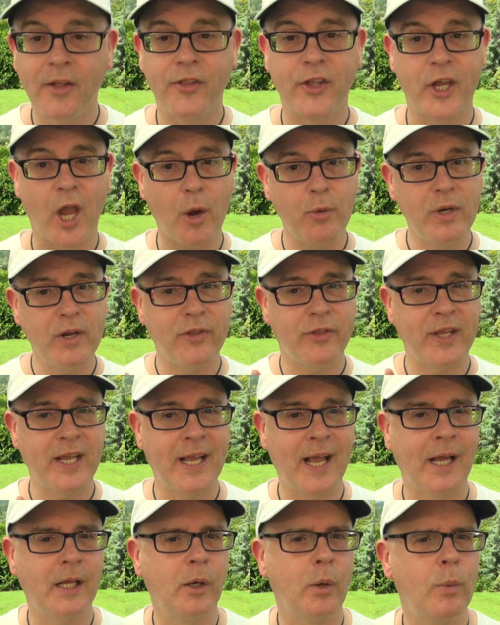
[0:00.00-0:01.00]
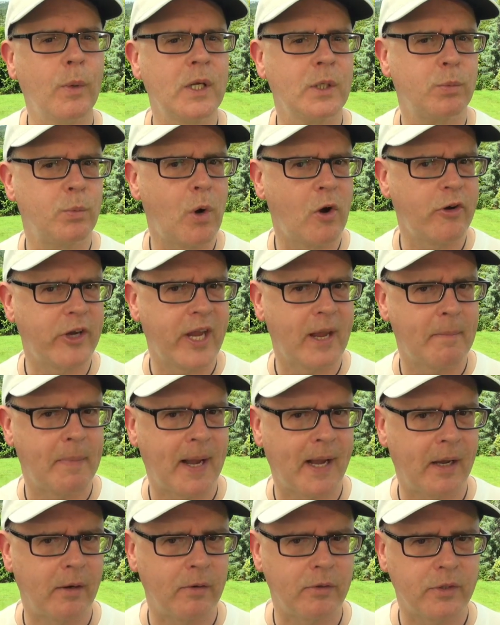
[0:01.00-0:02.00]
The only thing I always worry
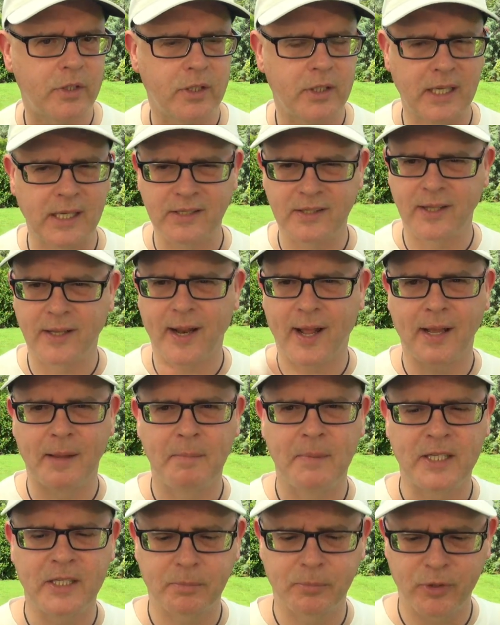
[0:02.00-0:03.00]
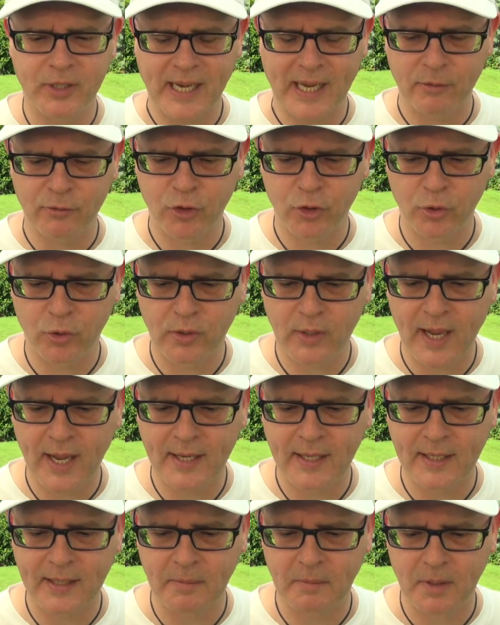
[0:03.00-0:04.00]
about is that I mispronounce your
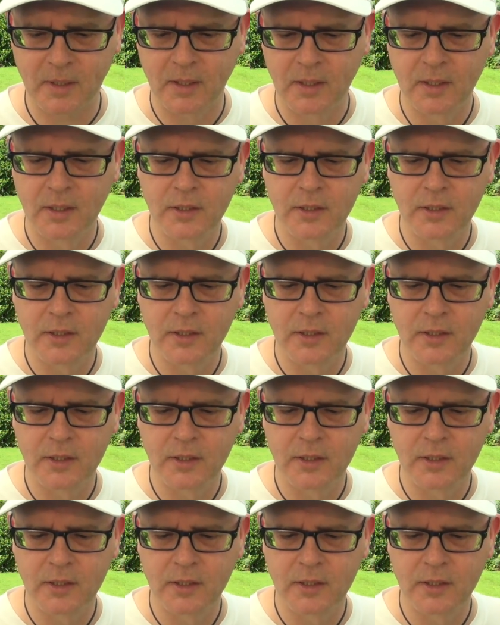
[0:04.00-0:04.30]
name,